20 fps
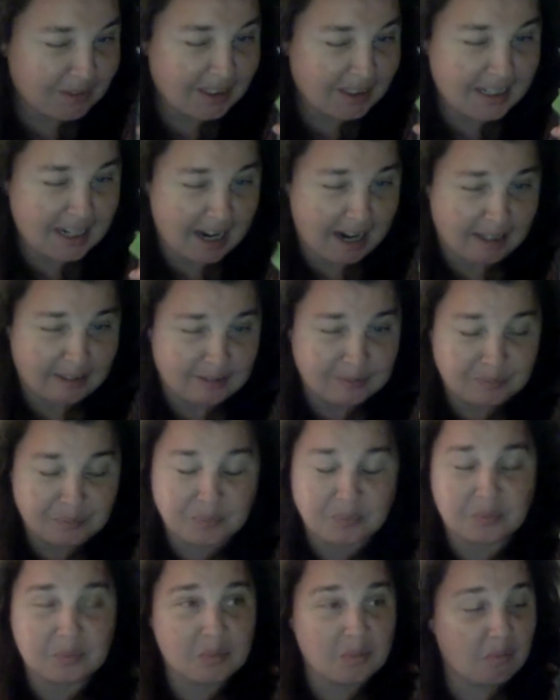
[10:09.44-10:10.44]
Yeah.
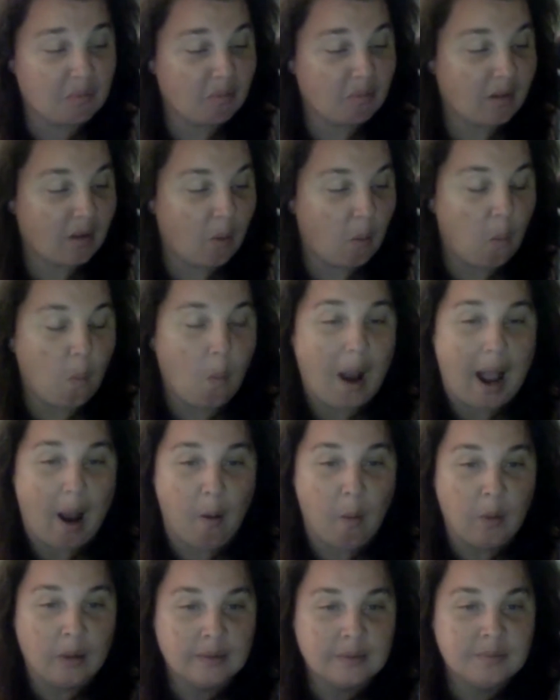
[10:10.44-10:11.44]

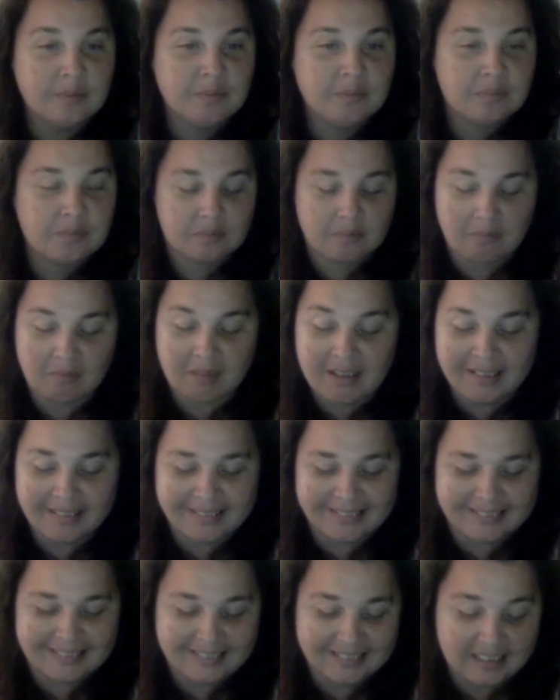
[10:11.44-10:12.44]
Wow.
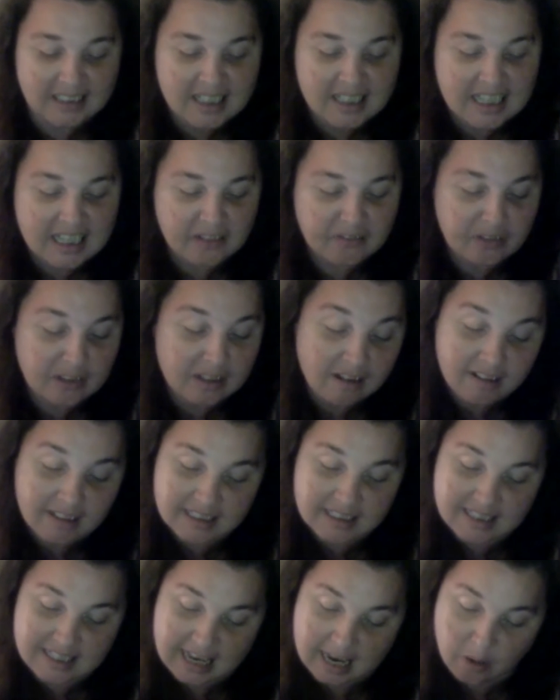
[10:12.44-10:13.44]
If you
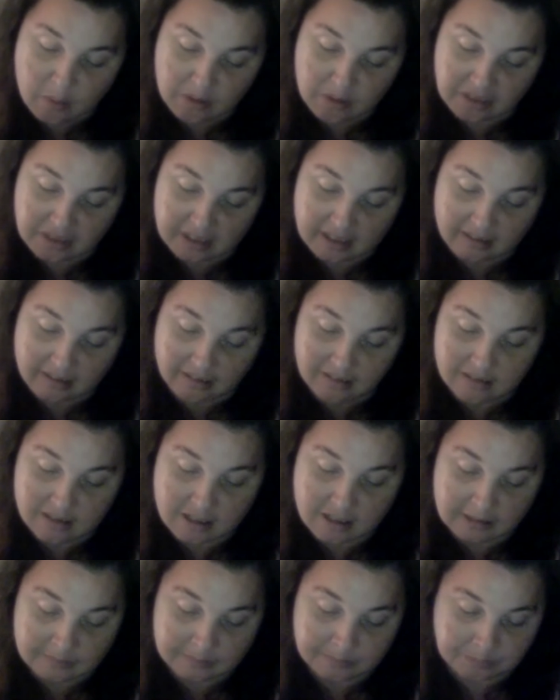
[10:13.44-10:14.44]
like sour
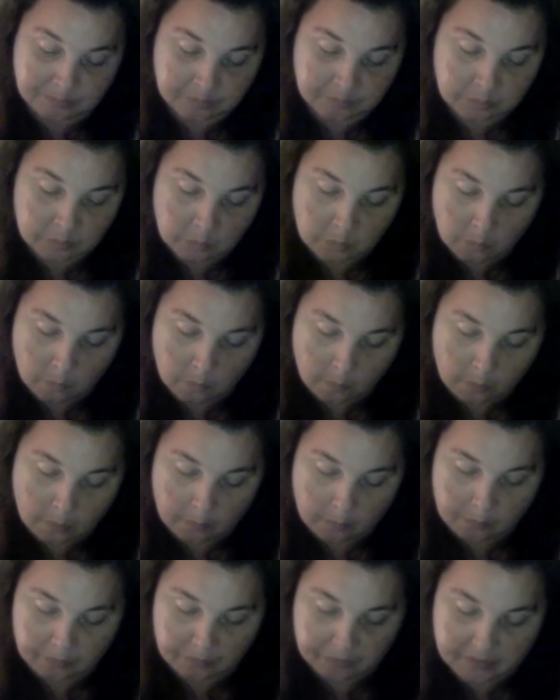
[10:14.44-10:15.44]
things,
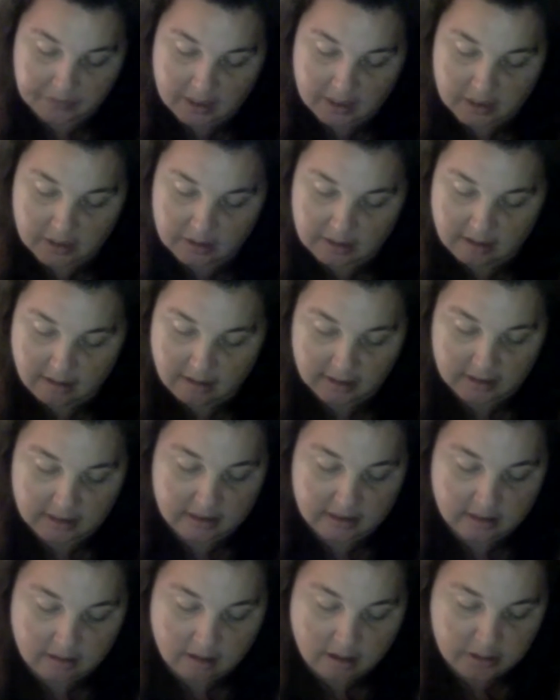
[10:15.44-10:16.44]
then you'd like
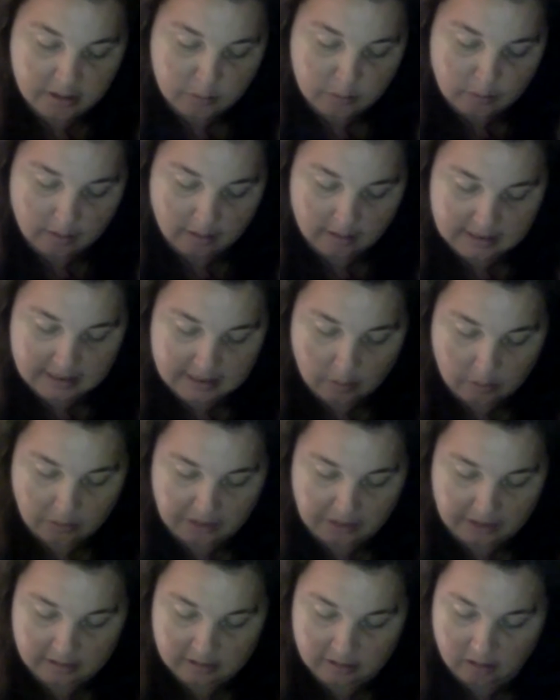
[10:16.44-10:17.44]
this. And I do like sour
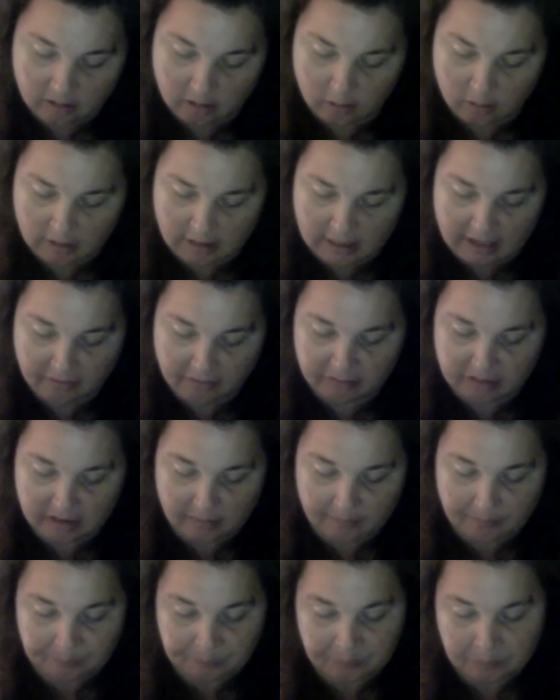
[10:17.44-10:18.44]
things, and I have
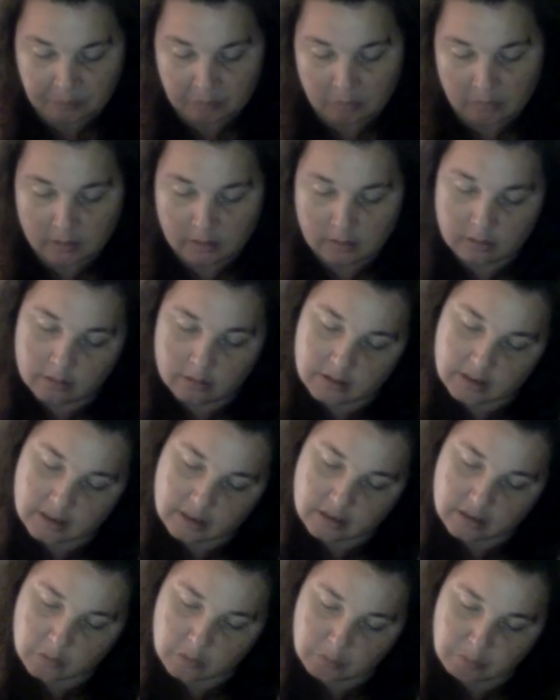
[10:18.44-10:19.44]
done
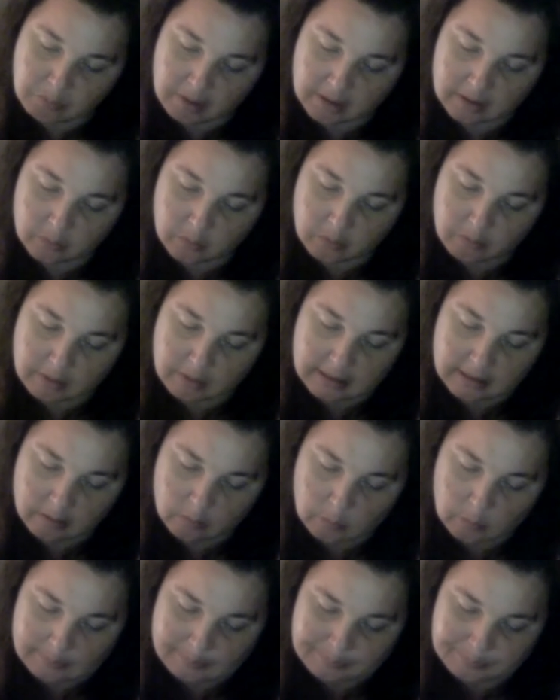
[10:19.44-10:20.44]
since I was pregnant with my
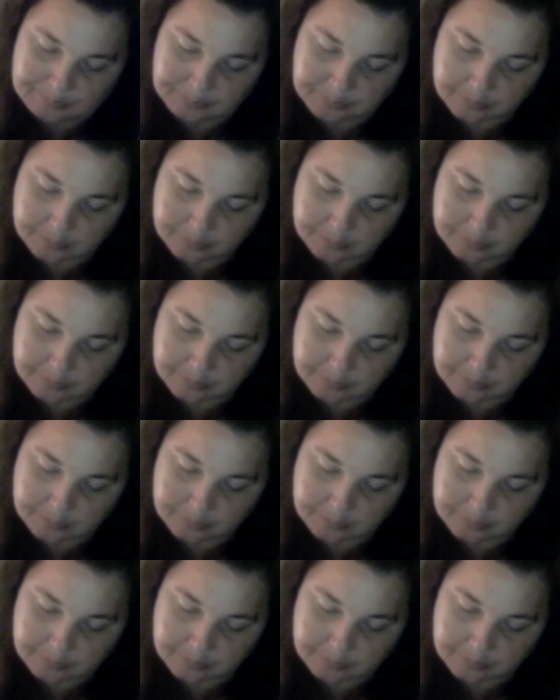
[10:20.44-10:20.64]
little one.